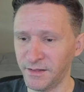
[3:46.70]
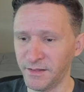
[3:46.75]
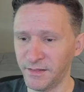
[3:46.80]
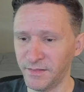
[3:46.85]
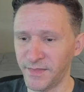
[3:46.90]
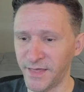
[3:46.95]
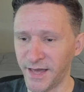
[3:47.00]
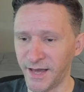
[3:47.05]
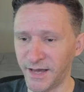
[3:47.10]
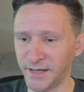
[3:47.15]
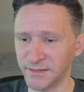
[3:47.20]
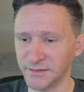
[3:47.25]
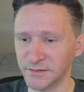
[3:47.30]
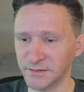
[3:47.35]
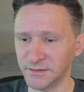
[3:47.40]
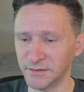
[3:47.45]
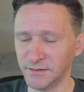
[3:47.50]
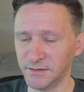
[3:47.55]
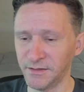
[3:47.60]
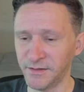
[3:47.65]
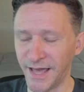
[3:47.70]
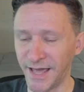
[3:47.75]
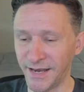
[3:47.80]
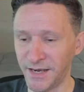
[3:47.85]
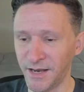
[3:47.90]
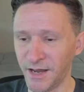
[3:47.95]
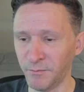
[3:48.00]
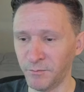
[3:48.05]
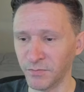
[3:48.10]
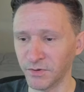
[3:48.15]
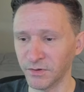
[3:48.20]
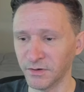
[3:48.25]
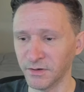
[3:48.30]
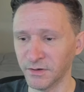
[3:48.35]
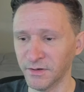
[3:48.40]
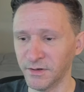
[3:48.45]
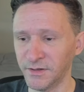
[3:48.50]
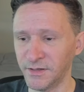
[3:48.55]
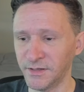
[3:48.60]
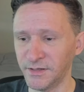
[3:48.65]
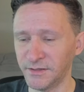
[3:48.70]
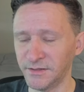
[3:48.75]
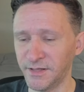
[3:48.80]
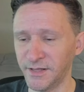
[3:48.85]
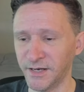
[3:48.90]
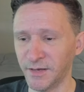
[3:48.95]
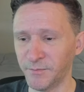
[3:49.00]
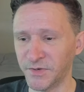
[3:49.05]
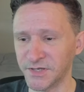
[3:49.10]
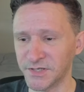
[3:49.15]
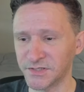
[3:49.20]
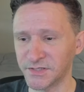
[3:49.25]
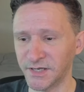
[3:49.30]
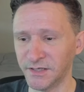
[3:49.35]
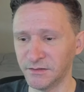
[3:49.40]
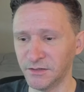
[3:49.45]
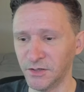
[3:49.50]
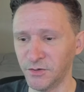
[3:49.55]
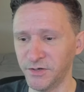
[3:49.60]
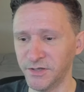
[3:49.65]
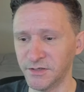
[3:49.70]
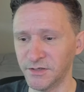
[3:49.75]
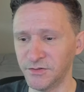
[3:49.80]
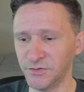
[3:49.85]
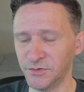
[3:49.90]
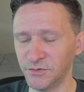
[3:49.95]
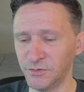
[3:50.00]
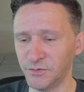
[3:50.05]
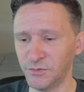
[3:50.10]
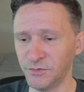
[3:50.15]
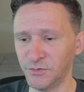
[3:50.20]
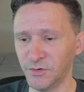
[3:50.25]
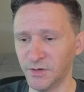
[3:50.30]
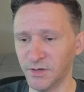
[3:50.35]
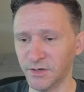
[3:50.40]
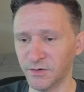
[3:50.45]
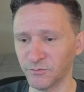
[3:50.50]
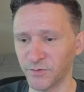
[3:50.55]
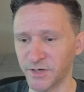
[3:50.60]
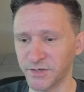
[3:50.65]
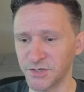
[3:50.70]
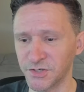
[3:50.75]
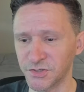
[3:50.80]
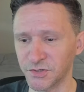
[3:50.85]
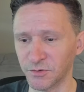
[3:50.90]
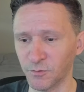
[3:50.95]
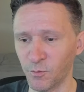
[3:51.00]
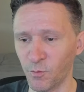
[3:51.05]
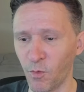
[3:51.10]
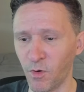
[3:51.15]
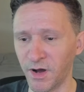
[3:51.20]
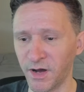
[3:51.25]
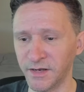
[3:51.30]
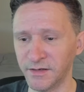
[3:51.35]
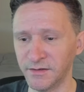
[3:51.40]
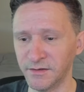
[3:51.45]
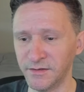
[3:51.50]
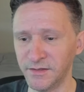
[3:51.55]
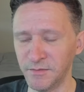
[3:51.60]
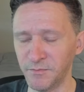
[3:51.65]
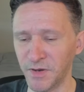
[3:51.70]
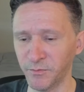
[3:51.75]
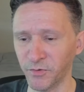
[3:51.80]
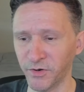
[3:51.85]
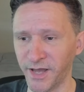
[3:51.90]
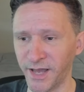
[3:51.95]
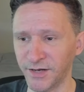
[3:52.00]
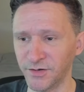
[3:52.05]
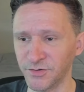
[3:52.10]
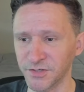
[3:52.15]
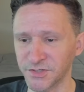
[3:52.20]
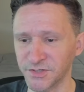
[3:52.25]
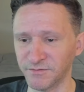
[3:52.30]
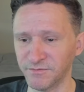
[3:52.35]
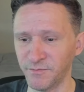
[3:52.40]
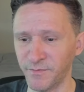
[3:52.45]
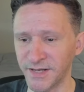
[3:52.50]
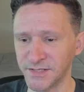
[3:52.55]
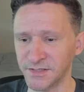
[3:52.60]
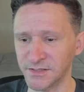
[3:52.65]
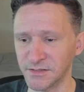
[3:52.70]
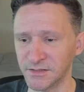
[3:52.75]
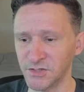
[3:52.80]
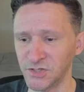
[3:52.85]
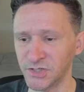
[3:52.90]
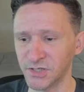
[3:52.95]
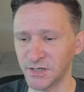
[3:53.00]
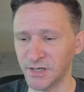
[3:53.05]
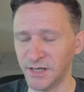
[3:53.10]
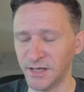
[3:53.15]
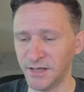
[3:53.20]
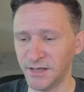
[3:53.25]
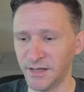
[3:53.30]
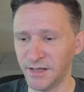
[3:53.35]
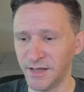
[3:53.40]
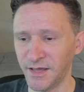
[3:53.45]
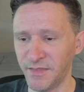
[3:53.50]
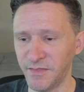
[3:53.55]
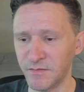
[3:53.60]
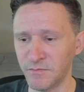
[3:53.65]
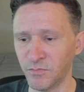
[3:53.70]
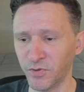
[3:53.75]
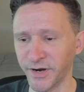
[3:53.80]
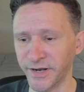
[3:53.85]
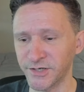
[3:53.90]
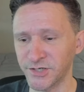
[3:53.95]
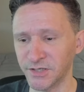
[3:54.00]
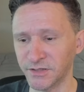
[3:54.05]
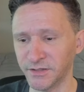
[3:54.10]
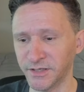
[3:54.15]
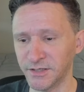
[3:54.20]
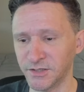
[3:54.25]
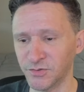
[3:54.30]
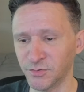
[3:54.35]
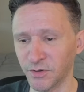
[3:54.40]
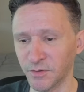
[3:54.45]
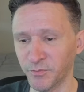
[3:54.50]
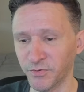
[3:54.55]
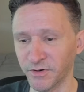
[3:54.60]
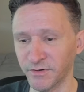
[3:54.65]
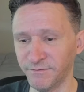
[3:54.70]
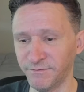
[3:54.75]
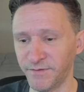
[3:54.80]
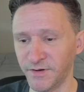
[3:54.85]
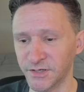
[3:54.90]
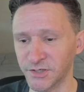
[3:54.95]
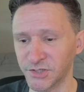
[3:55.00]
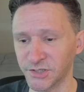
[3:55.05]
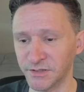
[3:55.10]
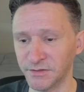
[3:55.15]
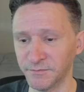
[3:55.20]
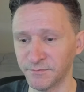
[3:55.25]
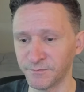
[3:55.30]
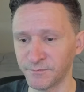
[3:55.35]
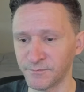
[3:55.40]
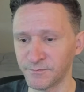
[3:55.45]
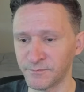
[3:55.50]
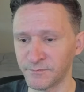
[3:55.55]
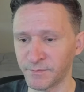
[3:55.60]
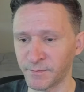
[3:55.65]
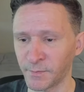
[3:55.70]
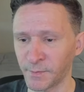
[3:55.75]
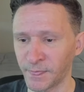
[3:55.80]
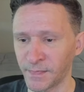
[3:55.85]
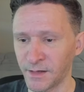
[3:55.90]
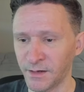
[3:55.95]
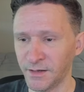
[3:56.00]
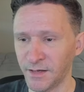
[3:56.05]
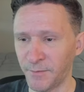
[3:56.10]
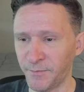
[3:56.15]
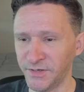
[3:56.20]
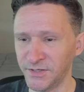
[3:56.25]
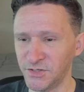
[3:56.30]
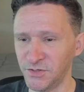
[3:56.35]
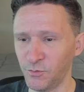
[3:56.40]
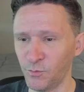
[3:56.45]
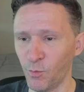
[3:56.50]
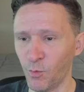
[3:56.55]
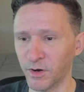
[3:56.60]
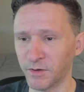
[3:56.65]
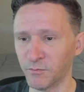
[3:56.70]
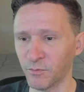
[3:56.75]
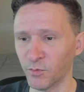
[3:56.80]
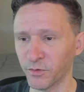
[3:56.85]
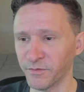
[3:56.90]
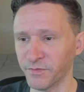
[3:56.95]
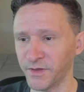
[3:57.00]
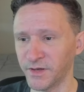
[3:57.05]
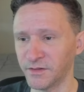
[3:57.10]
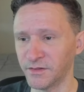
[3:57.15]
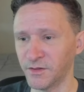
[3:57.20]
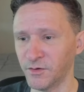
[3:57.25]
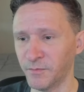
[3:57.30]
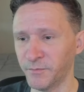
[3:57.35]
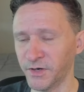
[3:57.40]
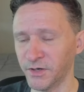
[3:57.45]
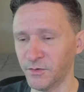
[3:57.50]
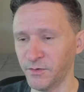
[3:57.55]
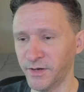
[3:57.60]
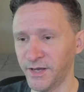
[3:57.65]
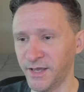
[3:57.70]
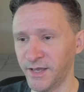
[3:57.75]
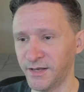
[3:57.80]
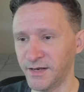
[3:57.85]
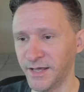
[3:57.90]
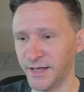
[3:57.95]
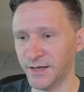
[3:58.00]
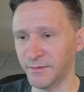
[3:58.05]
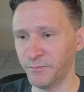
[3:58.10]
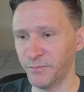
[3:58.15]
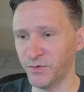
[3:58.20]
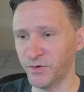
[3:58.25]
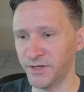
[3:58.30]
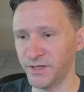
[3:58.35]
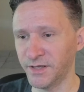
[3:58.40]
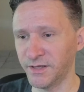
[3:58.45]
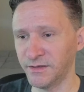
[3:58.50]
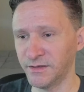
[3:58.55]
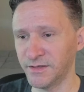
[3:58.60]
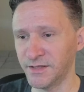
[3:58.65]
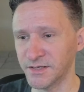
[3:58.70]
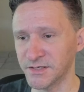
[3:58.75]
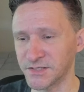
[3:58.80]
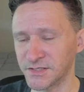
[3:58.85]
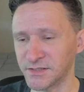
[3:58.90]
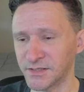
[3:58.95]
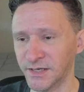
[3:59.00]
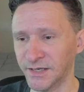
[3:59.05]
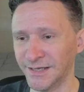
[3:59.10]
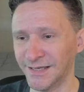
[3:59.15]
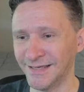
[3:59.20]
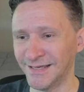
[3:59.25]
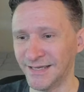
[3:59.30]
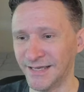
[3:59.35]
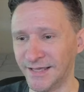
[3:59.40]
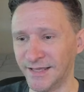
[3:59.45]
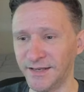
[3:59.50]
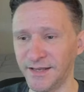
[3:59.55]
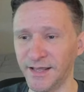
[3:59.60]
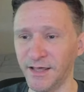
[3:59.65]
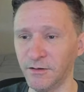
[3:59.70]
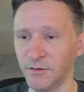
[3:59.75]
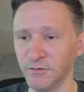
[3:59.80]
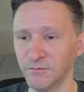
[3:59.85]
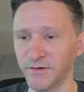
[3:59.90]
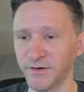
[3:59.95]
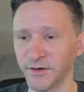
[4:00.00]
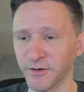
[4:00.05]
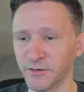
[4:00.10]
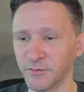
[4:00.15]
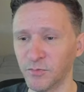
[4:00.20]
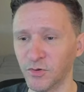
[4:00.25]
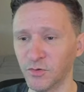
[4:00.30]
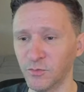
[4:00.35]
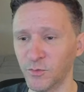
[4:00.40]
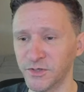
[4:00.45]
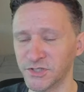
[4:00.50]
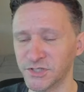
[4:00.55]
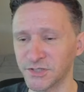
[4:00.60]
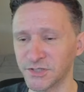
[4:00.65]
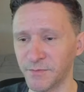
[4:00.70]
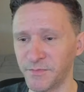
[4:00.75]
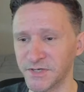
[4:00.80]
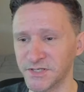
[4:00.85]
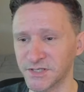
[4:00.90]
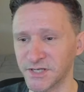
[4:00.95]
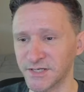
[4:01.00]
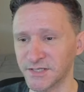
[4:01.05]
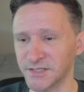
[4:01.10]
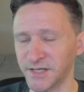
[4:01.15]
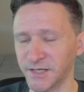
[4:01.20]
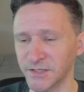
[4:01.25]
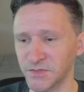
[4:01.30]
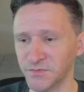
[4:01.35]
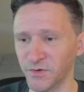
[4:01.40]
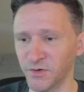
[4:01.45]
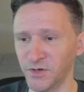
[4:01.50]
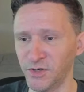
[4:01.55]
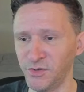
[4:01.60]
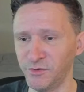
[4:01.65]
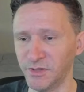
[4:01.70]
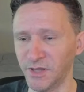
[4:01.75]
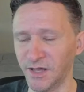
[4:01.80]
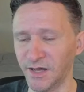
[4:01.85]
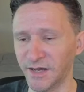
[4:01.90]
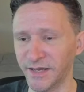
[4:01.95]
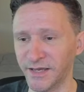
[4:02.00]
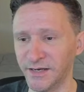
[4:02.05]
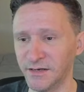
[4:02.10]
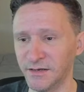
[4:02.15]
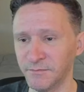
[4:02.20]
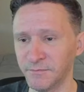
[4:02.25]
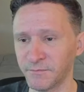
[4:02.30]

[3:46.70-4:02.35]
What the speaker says: that number, then I'm going to say load into register 1 the memory address of message, and then branch and link to our print function. I'm going to do one more thing though. I'm going to go ahead and put in this NL variable, which I'm going to say stands for new line.